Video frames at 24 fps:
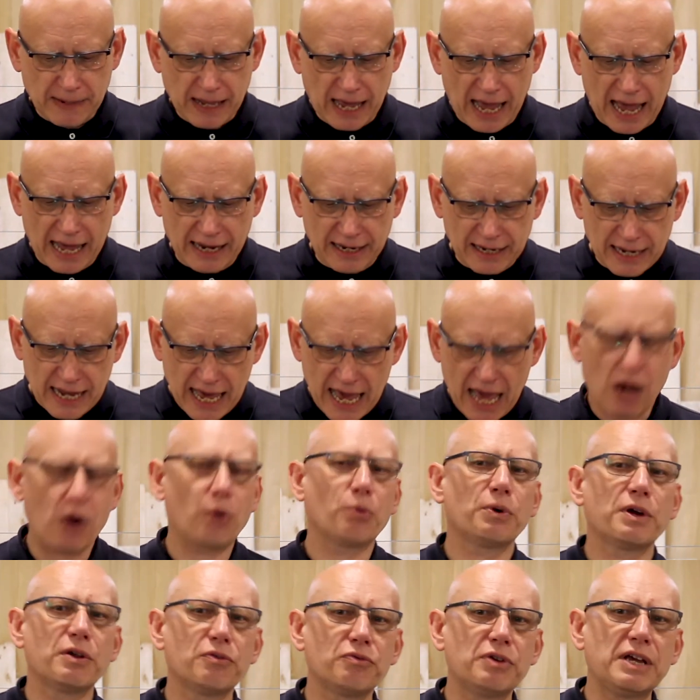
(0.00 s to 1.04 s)
And
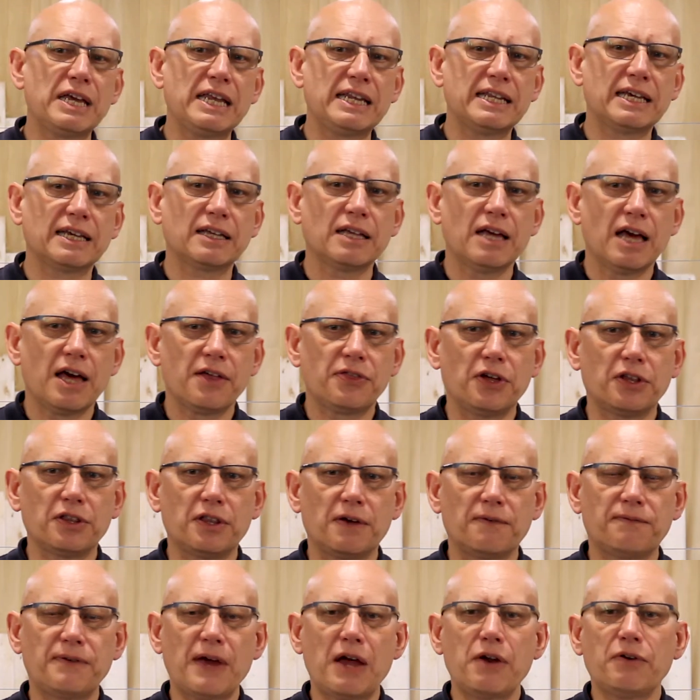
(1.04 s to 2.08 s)
now we're reading that
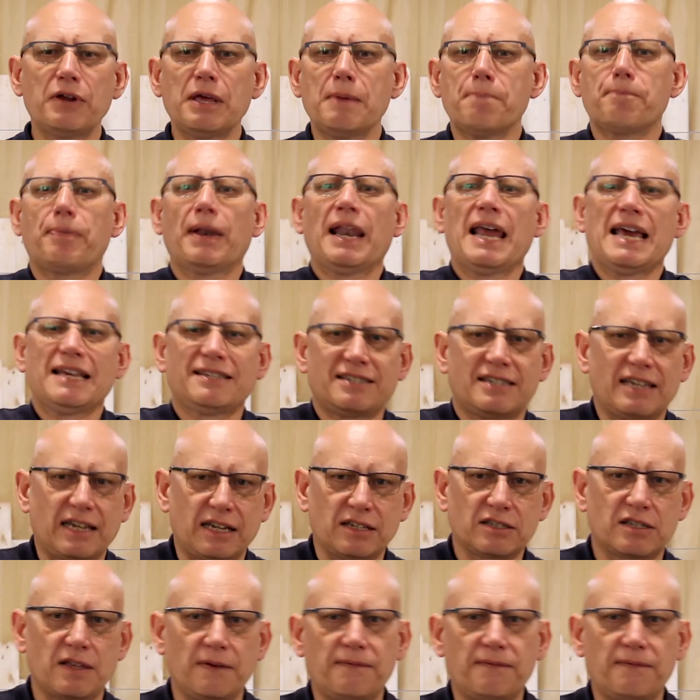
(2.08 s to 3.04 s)
the very blessings,